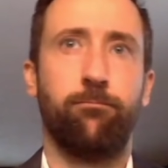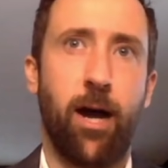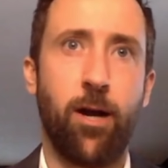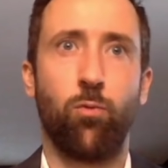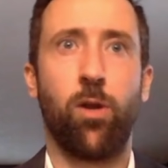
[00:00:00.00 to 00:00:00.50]

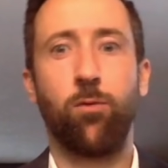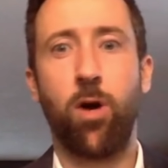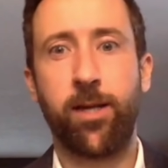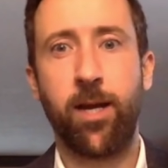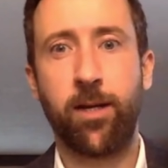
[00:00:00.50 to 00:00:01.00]
I don't really
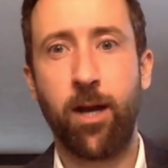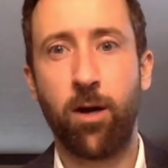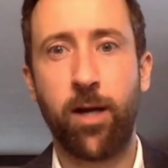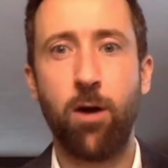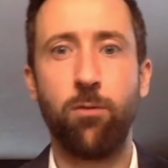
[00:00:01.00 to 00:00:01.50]
want to kick
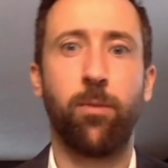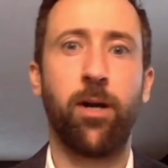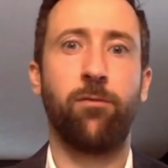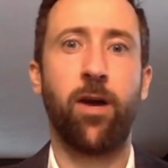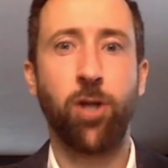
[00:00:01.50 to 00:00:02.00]
Derek out, but
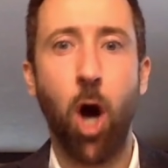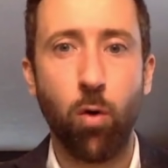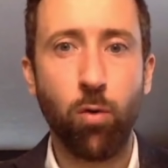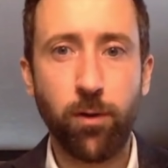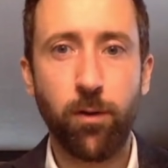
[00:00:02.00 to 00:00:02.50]
if I
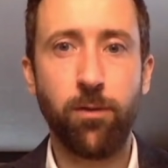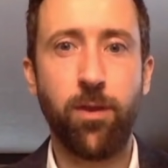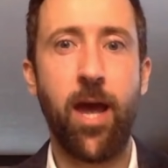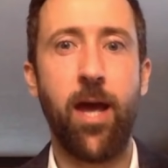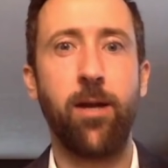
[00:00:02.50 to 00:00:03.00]
don't,
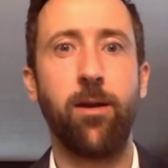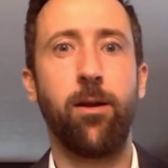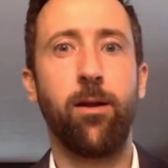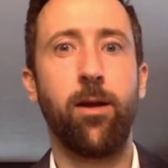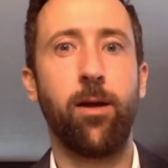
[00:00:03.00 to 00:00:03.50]
then
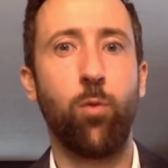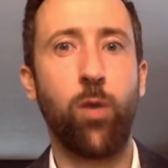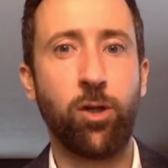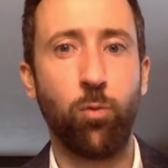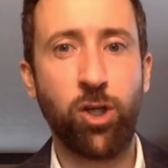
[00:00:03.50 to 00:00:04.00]

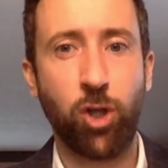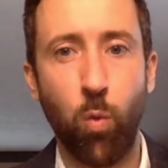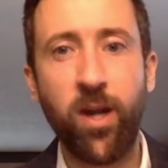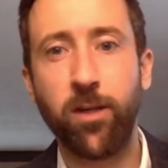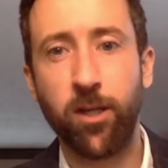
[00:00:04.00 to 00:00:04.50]
we show
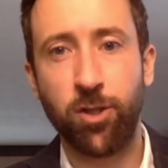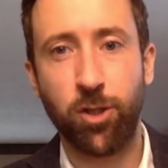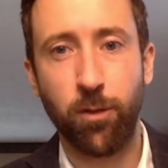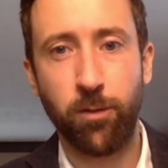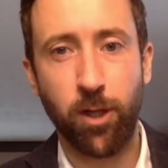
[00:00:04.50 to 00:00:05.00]
weakness
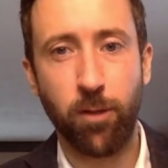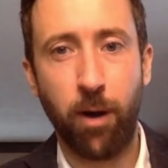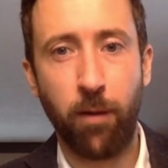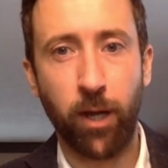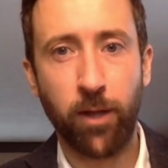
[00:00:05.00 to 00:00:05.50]
to the
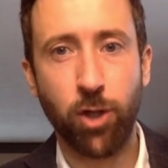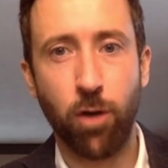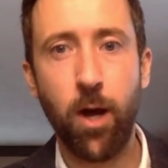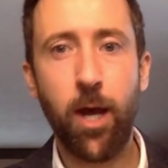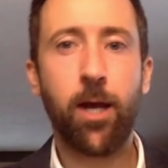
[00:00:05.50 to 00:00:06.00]
public.
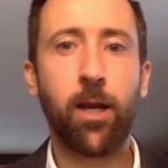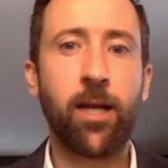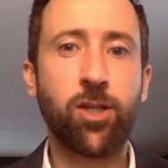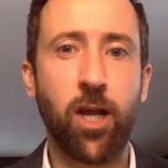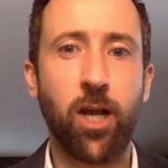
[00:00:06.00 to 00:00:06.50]
So
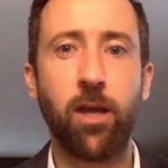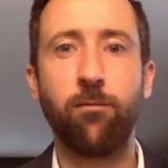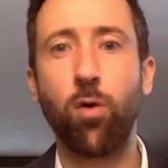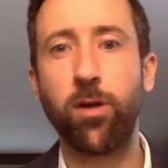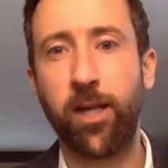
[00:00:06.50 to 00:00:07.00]
let's say they
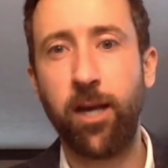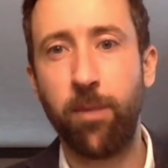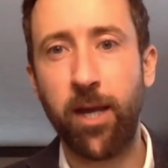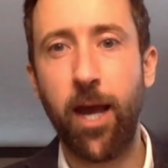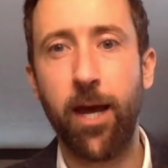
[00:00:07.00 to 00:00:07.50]
voted to keep
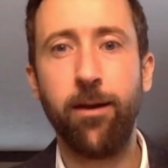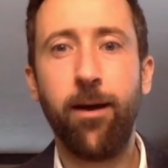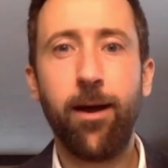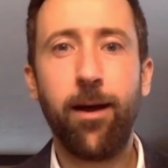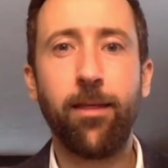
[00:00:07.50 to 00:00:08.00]
me in,
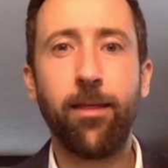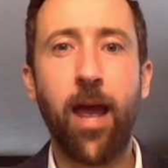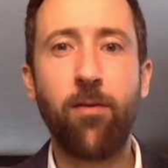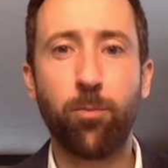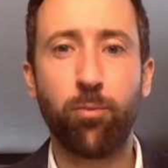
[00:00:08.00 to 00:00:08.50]

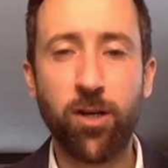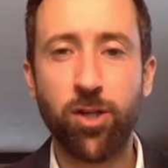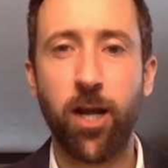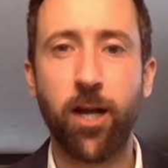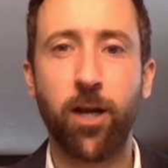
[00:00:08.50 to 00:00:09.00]
then the press
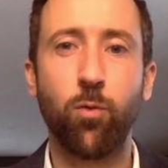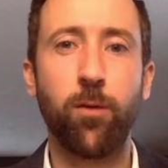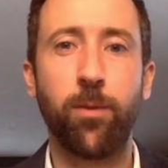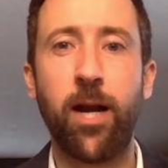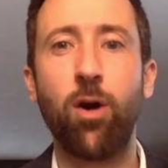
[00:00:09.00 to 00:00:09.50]
cycle would
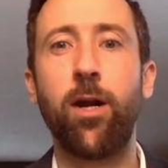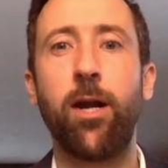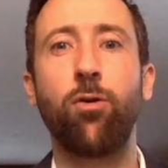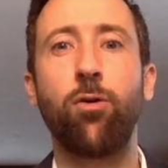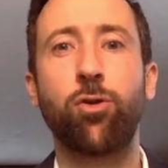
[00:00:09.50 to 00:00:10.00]
have been
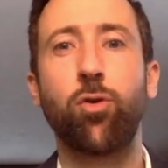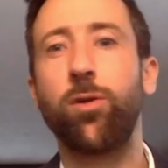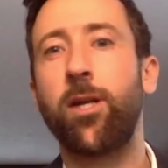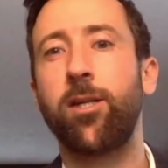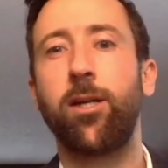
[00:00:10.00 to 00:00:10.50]
Aaron
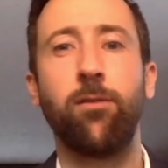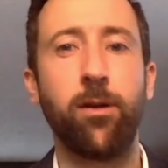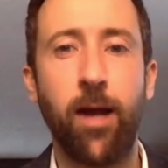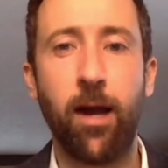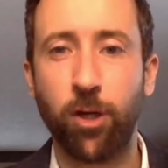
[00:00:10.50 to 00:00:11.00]
O'Toole doesn't
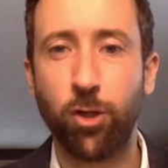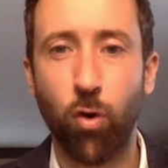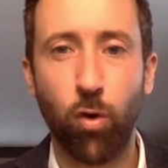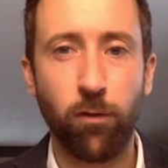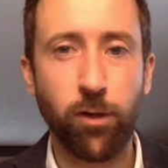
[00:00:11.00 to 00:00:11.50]
even have
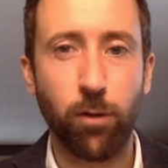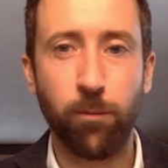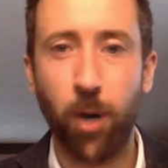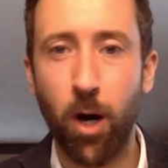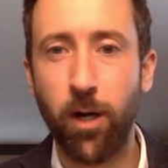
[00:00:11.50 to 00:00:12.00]
control over his own
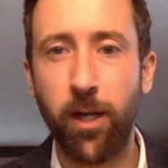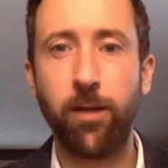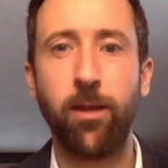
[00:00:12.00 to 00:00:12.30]
party.